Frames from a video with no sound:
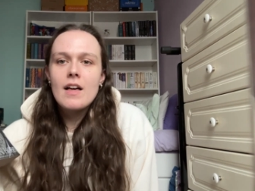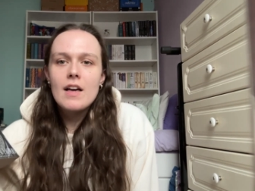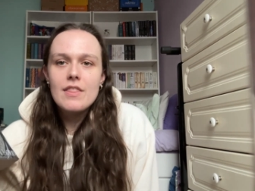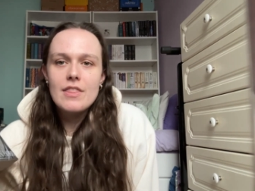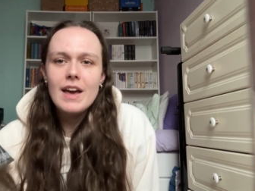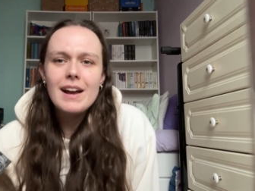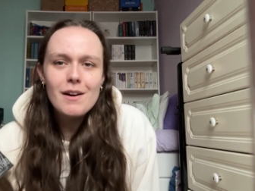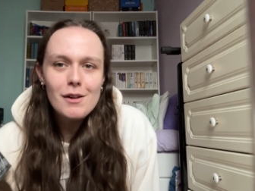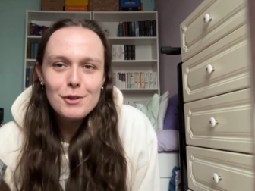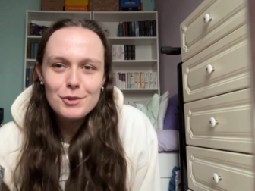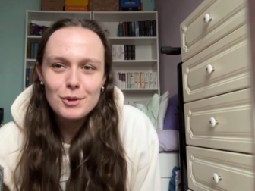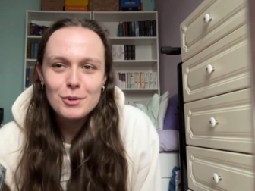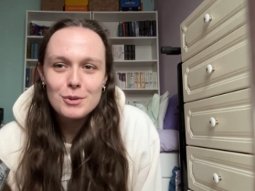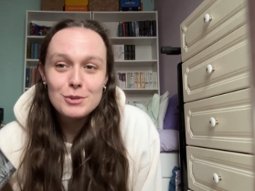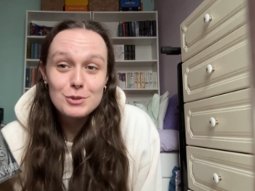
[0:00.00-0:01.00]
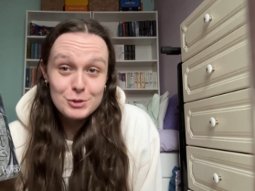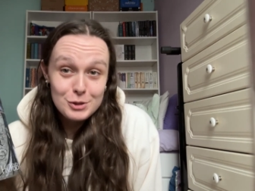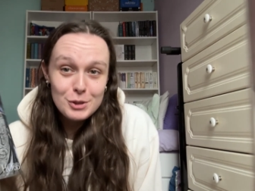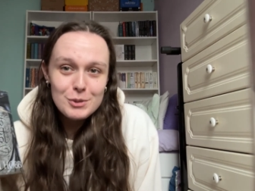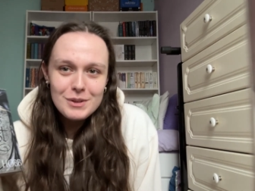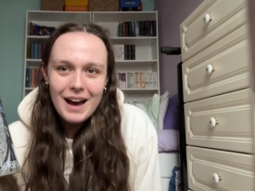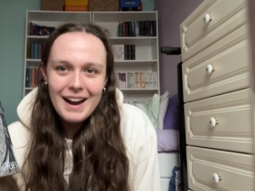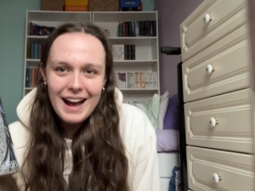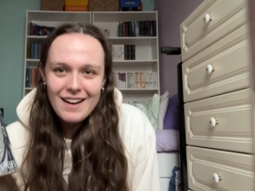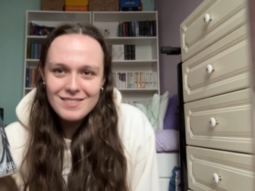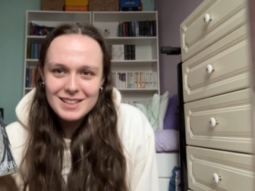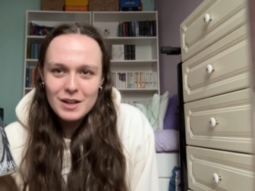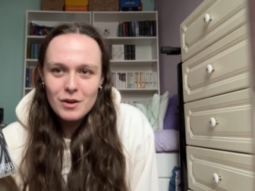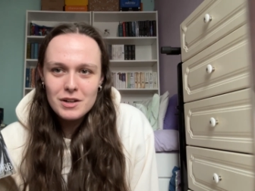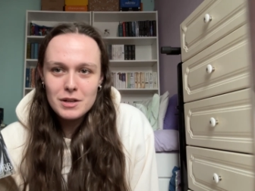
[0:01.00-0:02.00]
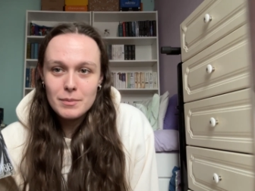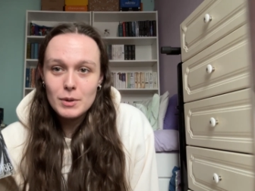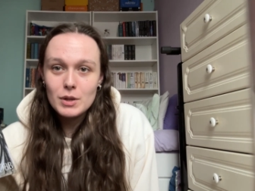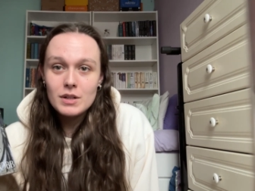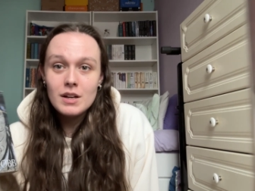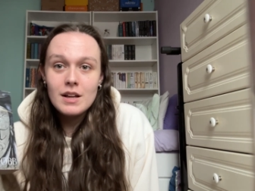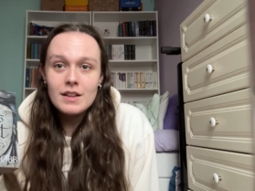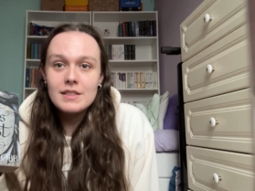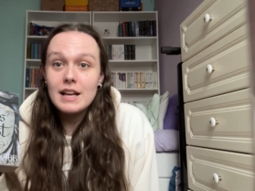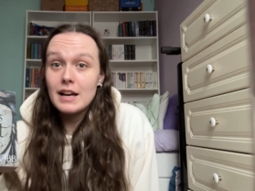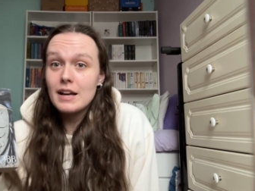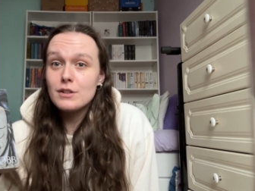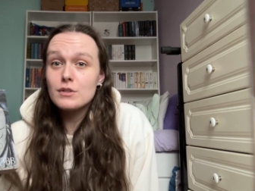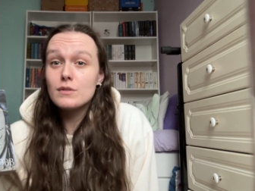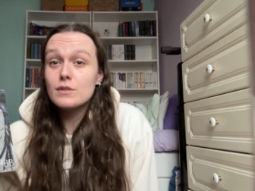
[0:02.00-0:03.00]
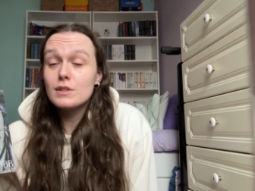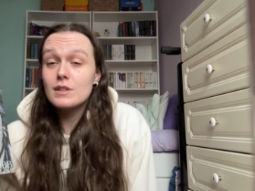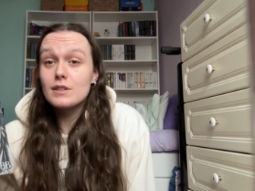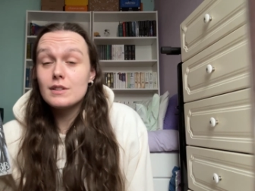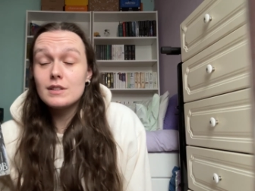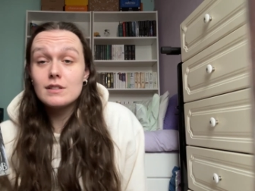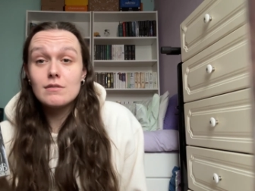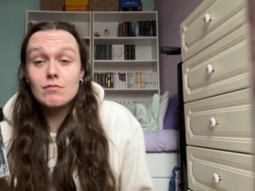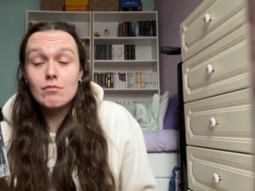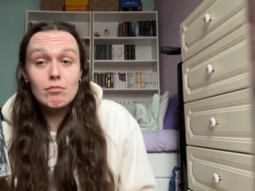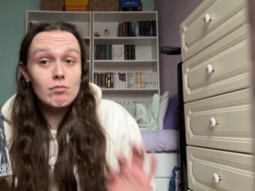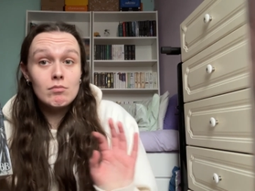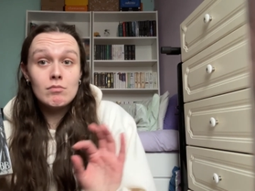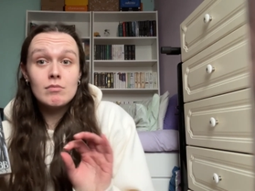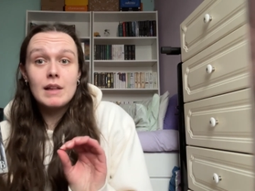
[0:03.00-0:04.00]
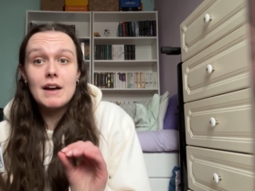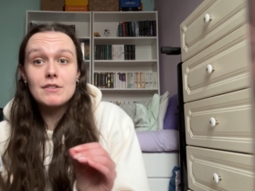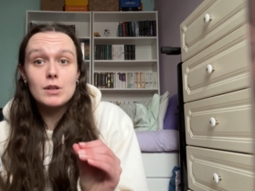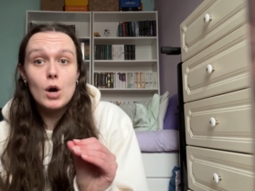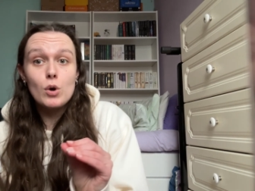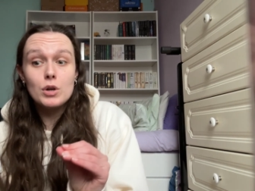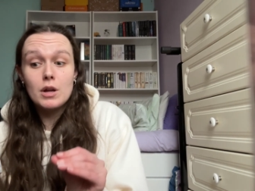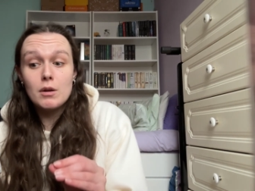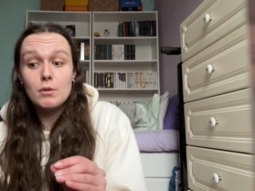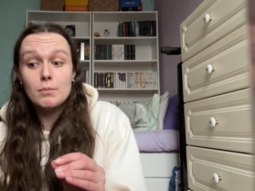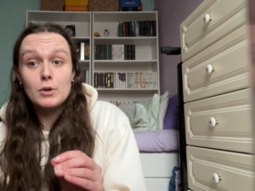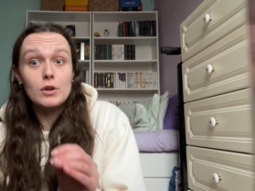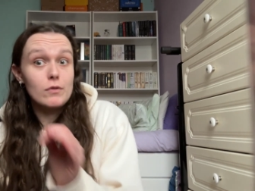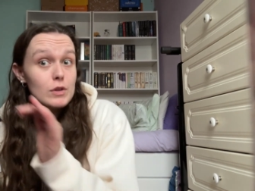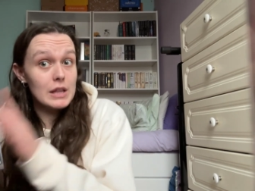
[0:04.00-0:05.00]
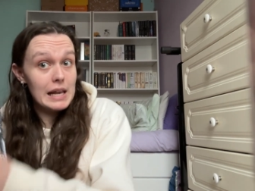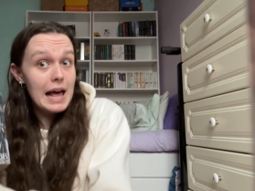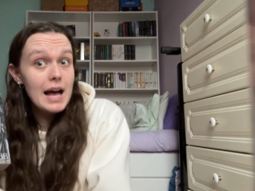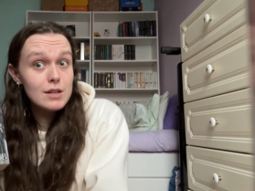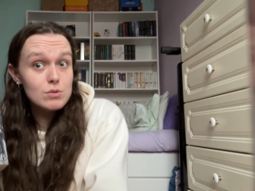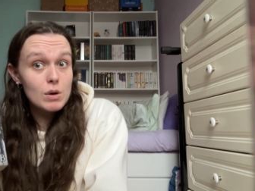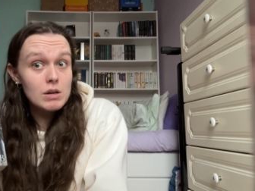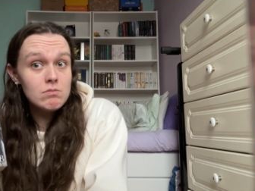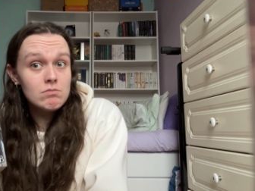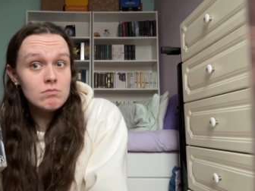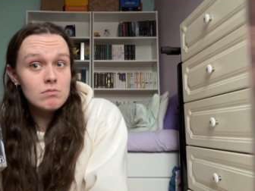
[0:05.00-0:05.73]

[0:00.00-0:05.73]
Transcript: They also do not have the audiobook. They, they have the audiobook for the last one.